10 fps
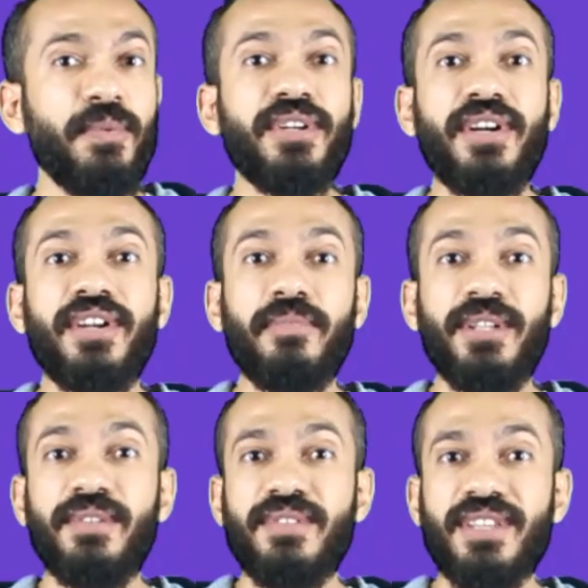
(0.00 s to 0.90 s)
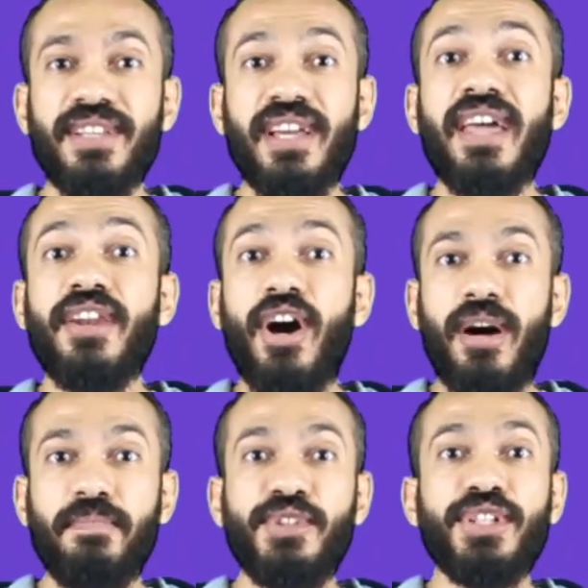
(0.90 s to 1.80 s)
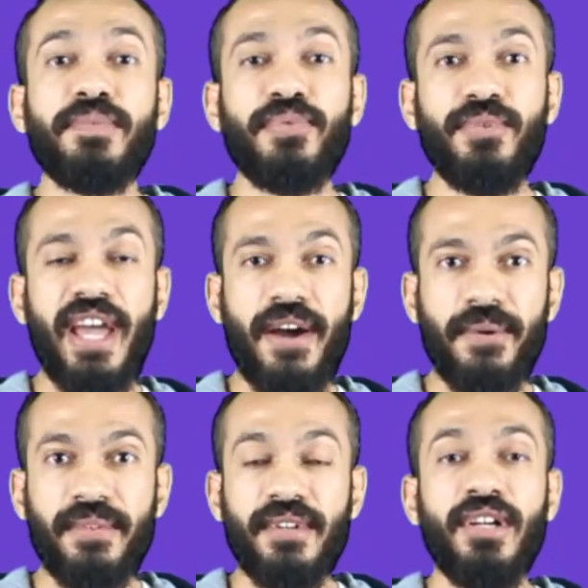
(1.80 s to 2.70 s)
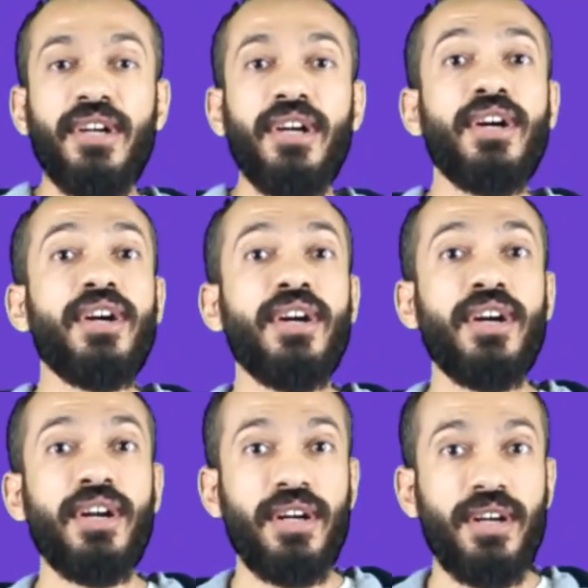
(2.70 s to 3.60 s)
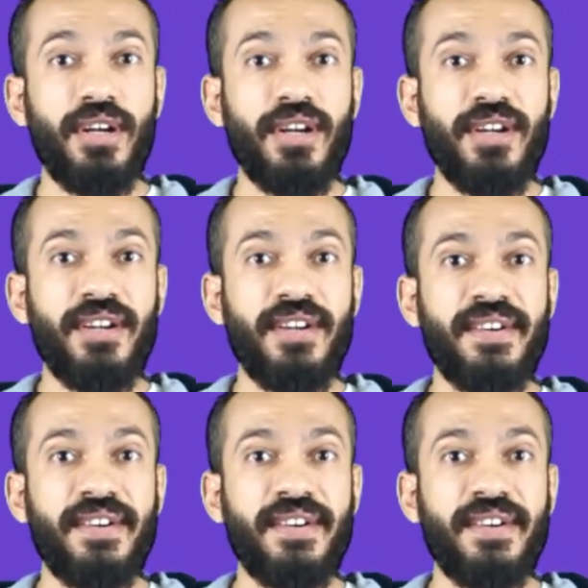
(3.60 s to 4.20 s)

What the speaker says: we're going to be using an object pronoun, her.